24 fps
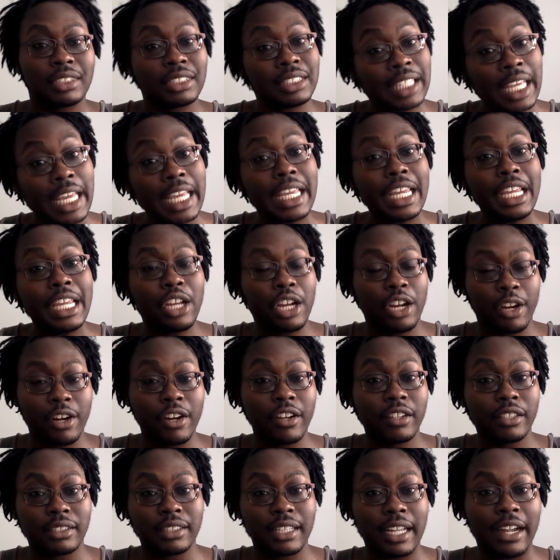taking
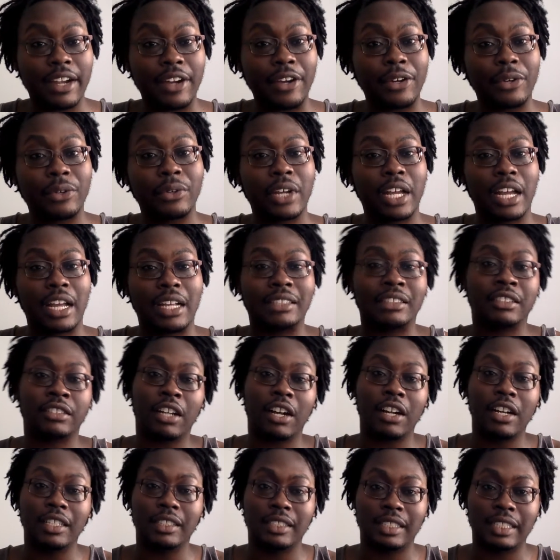HERS now. I
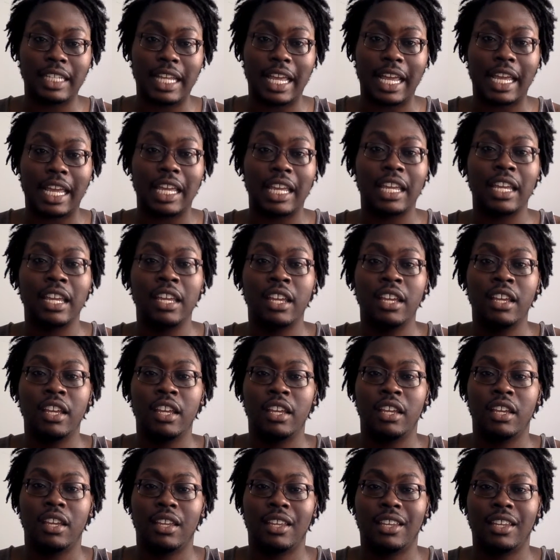started today,
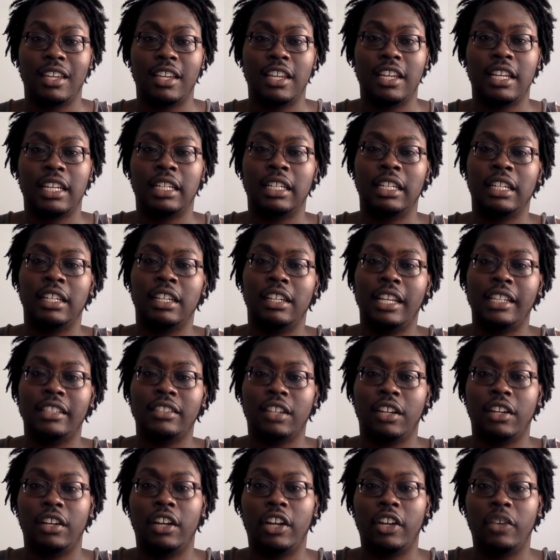and they
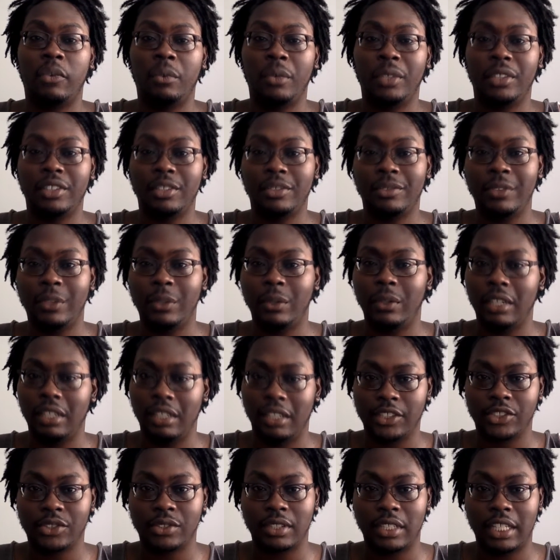started off with the fluid and
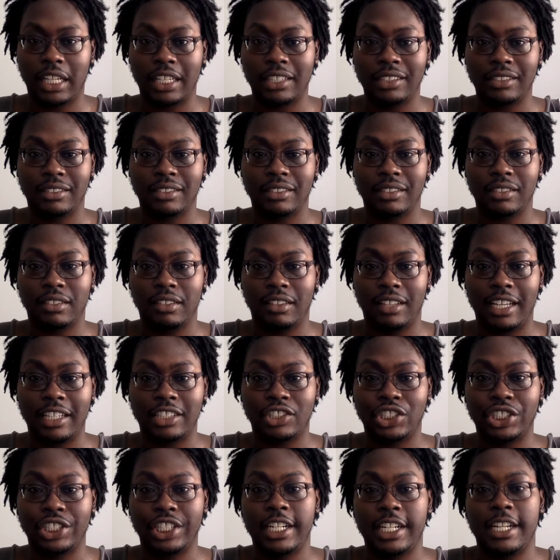electrolytes
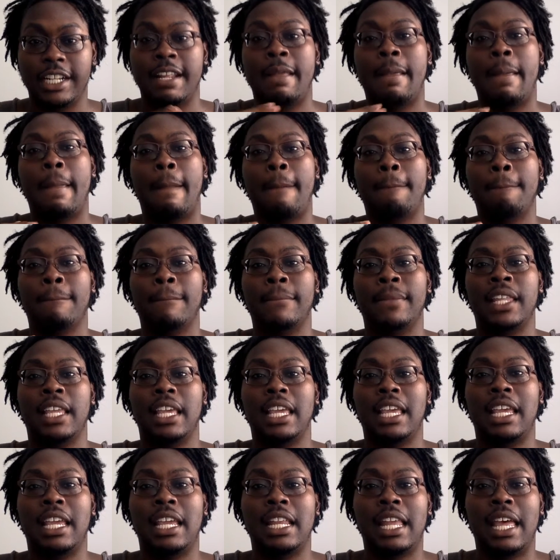lecture,
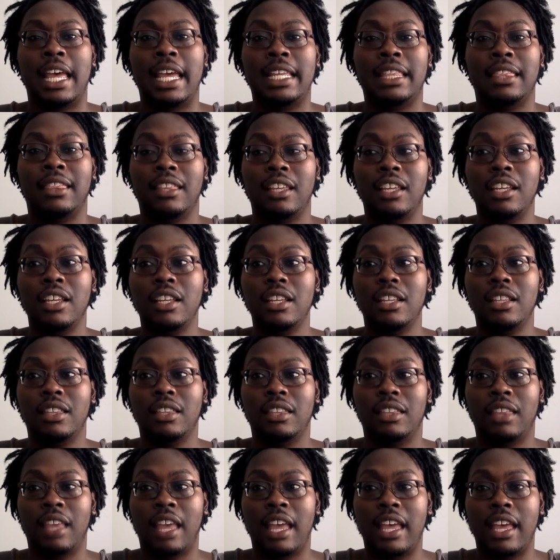and I think
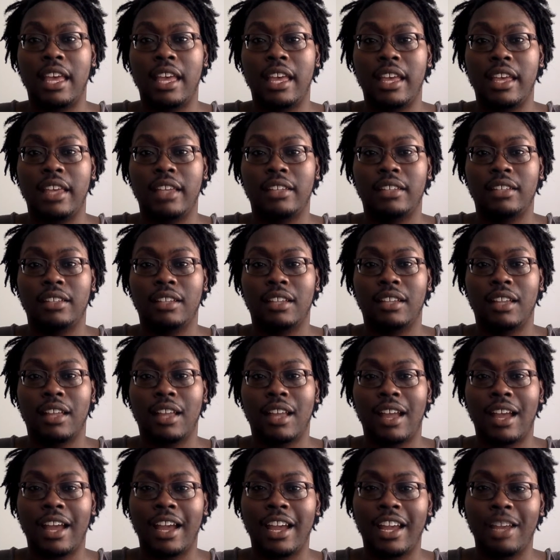that
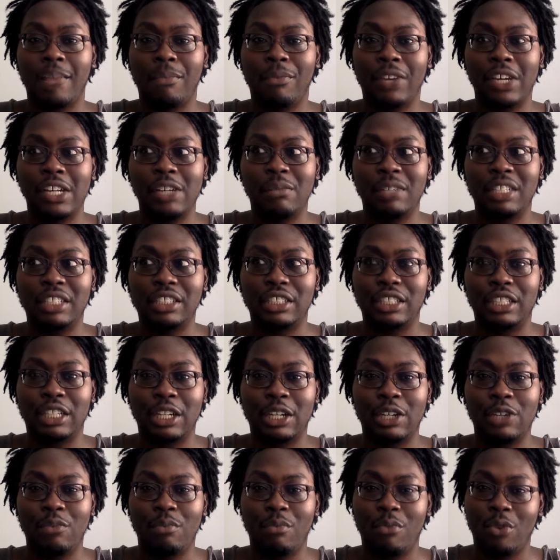I pretty much
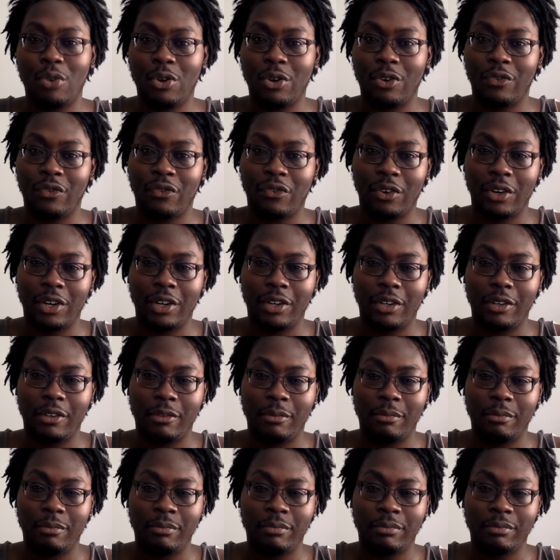learned more
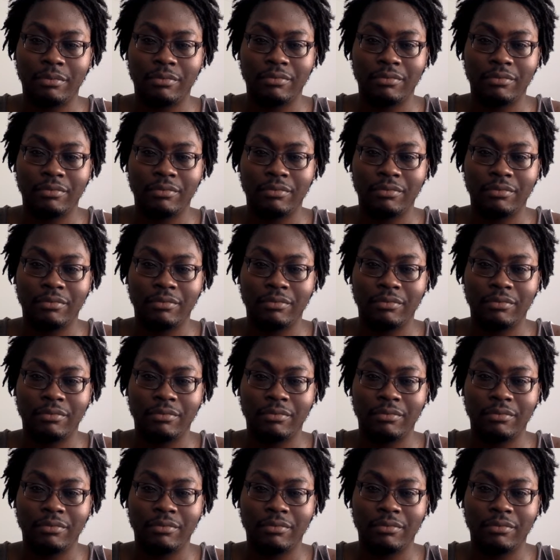from